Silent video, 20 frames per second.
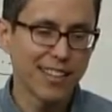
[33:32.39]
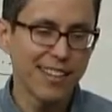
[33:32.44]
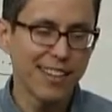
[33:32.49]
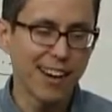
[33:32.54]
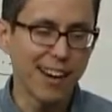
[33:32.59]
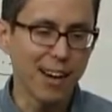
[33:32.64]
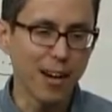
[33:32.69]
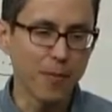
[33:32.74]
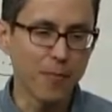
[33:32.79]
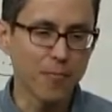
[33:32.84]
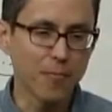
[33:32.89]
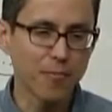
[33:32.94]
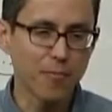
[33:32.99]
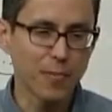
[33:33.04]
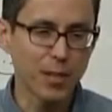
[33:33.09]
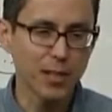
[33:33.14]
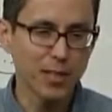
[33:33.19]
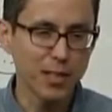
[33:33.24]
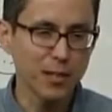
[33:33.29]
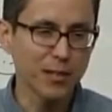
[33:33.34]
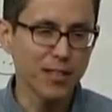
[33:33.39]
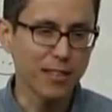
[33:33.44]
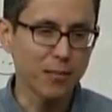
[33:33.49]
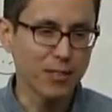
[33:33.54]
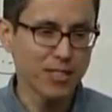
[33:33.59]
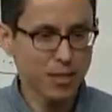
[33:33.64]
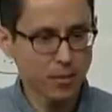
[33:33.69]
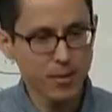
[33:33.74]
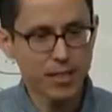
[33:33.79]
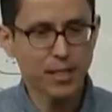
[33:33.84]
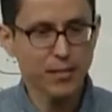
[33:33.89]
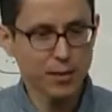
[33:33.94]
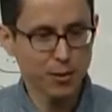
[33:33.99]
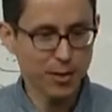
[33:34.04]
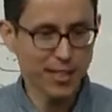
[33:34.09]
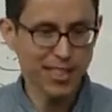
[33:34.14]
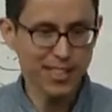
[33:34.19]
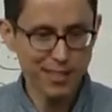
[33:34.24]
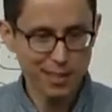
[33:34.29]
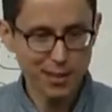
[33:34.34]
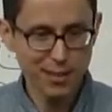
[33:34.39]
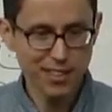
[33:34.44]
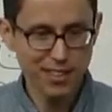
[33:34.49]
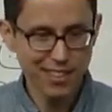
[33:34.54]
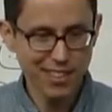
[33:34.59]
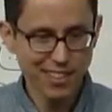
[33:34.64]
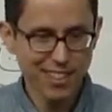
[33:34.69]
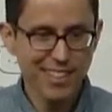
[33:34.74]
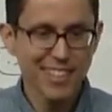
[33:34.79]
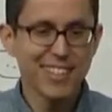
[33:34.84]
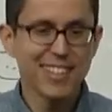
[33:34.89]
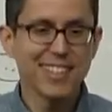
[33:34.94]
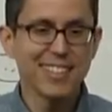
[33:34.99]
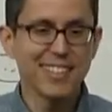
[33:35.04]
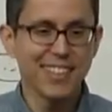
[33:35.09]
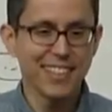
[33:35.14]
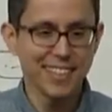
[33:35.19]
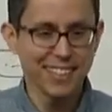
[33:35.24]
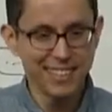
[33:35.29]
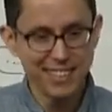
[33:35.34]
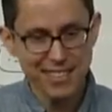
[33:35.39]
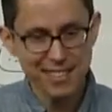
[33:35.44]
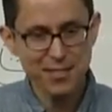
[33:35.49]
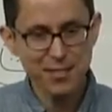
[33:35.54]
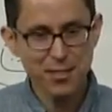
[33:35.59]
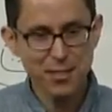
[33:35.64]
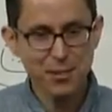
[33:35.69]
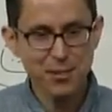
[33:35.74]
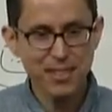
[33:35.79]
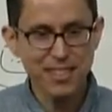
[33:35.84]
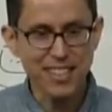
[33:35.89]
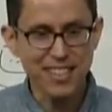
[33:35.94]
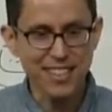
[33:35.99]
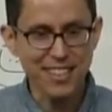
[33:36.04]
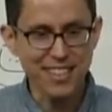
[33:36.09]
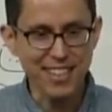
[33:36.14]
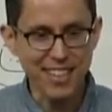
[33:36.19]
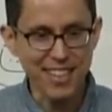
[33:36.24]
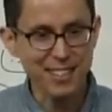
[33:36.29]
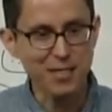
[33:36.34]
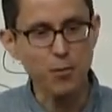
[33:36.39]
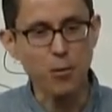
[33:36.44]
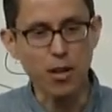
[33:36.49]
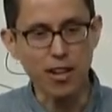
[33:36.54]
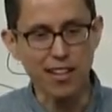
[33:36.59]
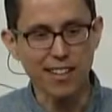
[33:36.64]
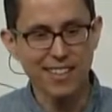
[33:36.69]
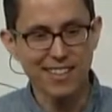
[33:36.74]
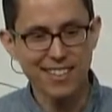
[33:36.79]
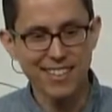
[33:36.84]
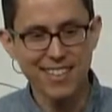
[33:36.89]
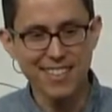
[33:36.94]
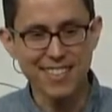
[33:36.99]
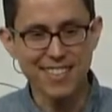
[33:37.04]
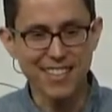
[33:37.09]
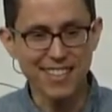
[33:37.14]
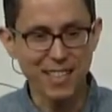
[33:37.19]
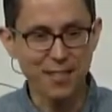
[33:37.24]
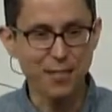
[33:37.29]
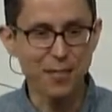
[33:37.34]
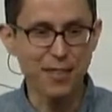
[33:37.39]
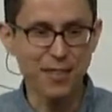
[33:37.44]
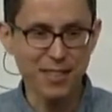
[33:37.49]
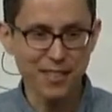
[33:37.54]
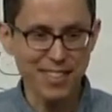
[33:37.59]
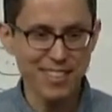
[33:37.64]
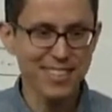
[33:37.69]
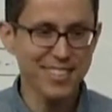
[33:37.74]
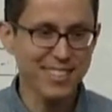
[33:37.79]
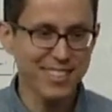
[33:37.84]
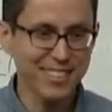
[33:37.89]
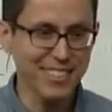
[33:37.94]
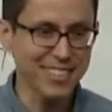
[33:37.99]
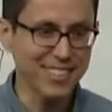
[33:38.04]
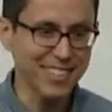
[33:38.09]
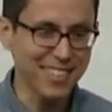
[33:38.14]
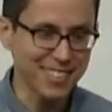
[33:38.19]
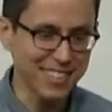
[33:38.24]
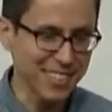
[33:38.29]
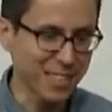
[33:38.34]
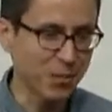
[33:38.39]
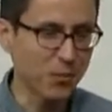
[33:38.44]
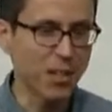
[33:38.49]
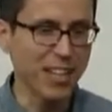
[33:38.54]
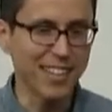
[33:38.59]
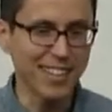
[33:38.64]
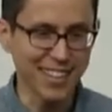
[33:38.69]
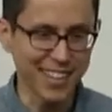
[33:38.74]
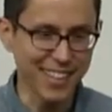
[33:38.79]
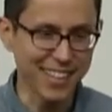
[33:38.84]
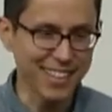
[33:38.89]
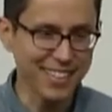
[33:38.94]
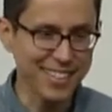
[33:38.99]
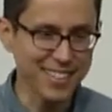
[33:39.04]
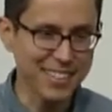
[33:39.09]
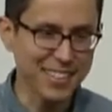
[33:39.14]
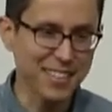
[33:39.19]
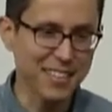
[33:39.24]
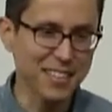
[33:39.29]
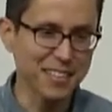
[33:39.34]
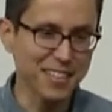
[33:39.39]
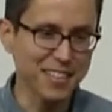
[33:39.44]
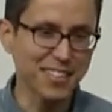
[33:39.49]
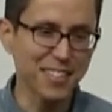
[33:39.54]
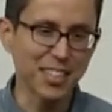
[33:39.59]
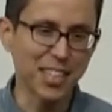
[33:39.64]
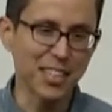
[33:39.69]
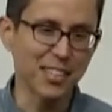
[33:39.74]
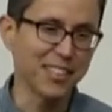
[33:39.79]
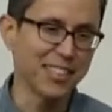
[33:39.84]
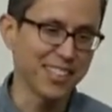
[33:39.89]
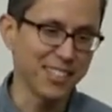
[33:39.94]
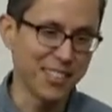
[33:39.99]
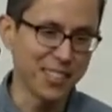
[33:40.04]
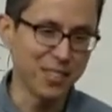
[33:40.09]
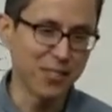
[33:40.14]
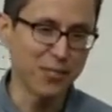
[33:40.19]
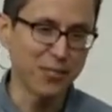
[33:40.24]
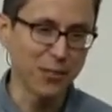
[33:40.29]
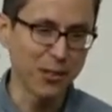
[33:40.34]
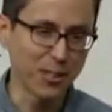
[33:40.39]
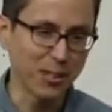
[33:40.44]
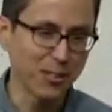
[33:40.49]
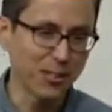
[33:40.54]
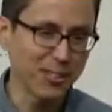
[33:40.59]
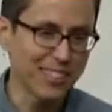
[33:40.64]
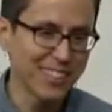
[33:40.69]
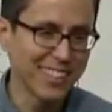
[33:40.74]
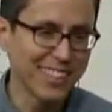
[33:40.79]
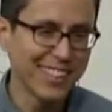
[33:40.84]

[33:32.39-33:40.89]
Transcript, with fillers: Um, but literally, when someone gives you an answer, like, listen to it and then ask why. And then they give you another answer and then just say why again. It's kind of like channeling your inner four-year-old.